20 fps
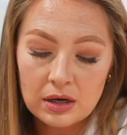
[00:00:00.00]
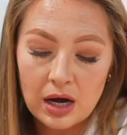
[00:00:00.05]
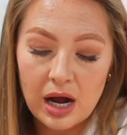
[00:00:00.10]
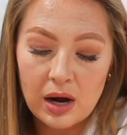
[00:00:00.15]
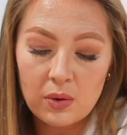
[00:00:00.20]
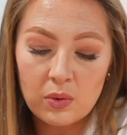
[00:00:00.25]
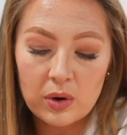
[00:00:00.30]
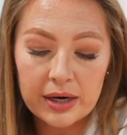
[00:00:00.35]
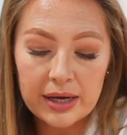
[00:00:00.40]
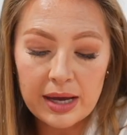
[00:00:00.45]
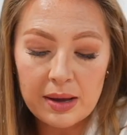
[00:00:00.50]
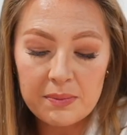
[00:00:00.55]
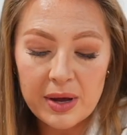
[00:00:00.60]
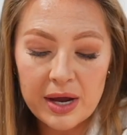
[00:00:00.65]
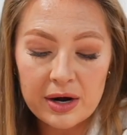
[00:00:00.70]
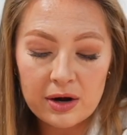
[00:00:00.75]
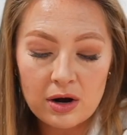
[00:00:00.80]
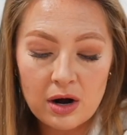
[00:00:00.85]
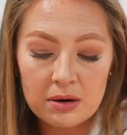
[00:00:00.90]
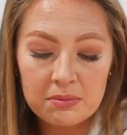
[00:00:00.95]
I want to get
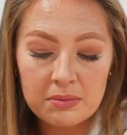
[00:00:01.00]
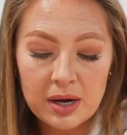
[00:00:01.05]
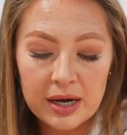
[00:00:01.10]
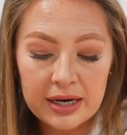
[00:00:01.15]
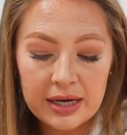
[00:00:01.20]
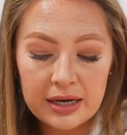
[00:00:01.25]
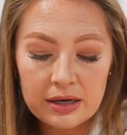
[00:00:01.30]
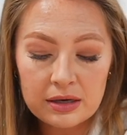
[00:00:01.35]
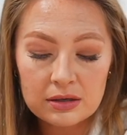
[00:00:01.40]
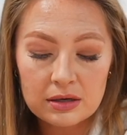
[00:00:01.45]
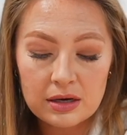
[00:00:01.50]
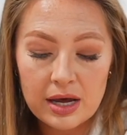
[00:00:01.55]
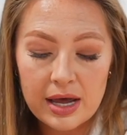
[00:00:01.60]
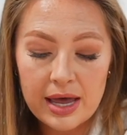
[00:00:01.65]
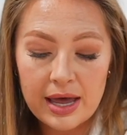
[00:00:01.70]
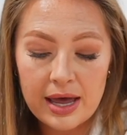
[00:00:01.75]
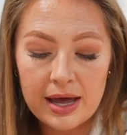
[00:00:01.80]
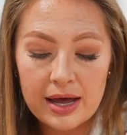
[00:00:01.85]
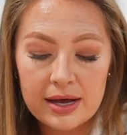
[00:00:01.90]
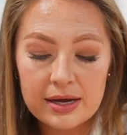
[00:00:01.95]
better on money,
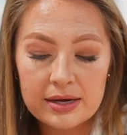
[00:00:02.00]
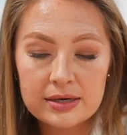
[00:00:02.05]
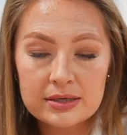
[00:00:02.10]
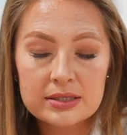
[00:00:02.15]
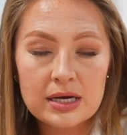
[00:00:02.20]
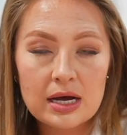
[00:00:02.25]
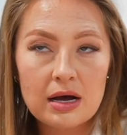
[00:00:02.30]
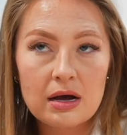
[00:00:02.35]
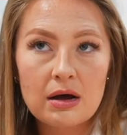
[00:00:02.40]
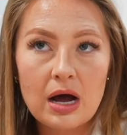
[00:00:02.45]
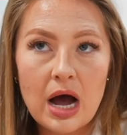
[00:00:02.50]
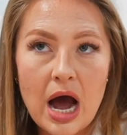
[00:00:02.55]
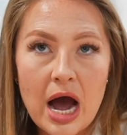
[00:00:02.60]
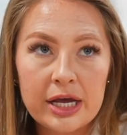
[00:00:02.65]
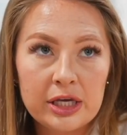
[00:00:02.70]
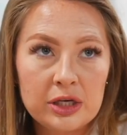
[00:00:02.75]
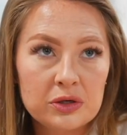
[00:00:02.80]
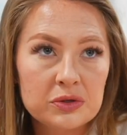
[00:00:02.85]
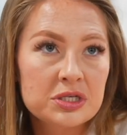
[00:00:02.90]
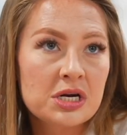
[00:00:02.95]
and I
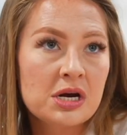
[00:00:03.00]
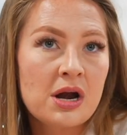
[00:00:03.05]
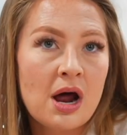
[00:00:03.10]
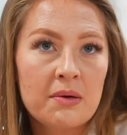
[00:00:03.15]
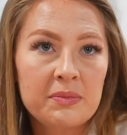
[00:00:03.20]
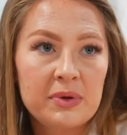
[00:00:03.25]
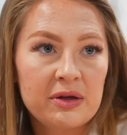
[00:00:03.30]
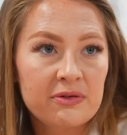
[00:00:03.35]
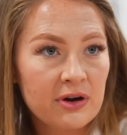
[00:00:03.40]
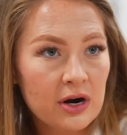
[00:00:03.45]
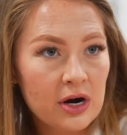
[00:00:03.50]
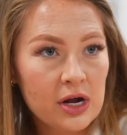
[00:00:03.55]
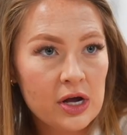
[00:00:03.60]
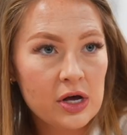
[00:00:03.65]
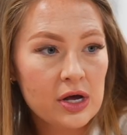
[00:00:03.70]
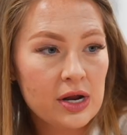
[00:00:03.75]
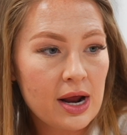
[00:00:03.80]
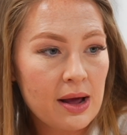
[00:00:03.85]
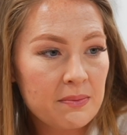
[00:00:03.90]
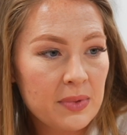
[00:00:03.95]
used to not be very
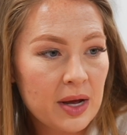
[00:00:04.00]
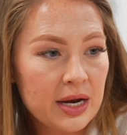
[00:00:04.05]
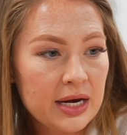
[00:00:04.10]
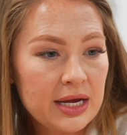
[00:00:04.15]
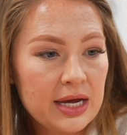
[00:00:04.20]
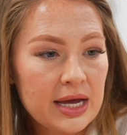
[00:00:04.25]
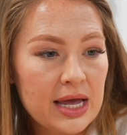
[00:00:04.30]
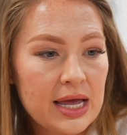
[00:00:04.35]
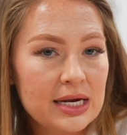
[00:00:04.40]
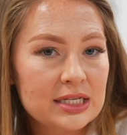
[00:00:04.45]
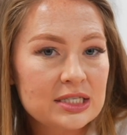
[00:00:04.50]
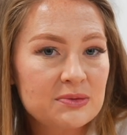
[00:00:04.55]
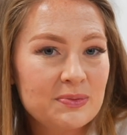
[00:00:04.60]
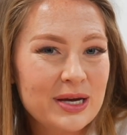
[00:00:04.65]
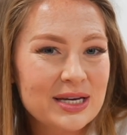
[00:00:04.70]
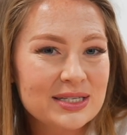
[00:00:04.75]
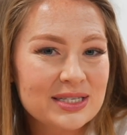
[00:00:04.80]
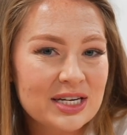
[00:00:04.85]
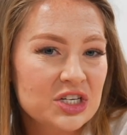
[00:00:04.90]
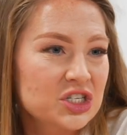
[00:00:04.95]
good at money, and it's
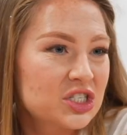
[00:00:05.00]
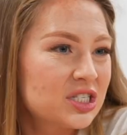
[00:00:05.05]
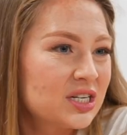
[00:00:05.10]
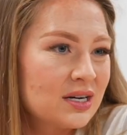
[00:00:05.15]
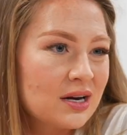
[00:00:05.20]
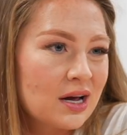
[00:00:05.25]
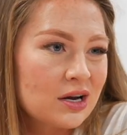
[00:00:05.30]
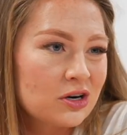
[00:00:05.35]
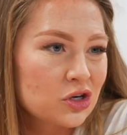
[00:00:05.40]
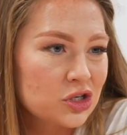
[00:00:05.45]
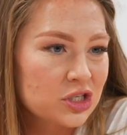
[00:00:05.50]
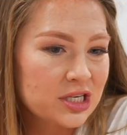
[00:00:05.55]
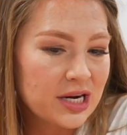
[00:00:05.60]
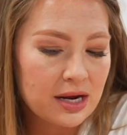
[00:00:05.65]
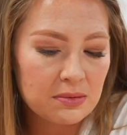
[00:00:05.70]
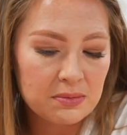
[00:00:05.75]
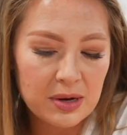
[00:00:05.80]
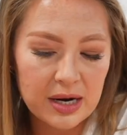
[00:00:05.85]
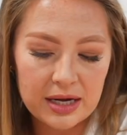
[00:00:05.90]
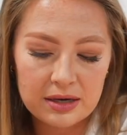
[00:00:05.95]
because I just didn't
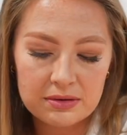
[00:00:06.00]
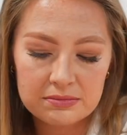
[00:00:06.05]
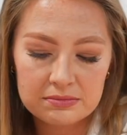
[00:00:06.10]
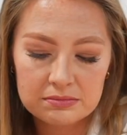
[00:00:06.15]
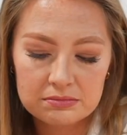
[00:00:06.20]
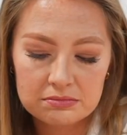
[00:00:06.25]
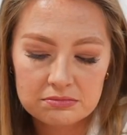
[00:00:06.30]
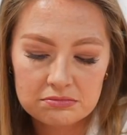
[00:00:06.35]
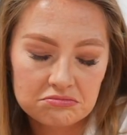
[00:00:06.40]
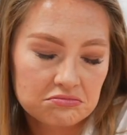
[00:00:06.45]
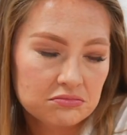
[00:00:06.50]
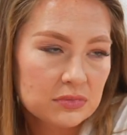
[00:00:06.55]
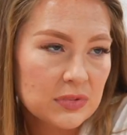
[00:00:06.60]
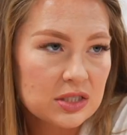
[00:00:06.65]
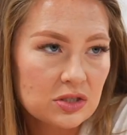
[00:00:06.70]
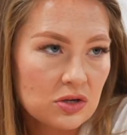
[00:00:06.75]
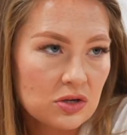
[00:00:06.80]
understand money. That's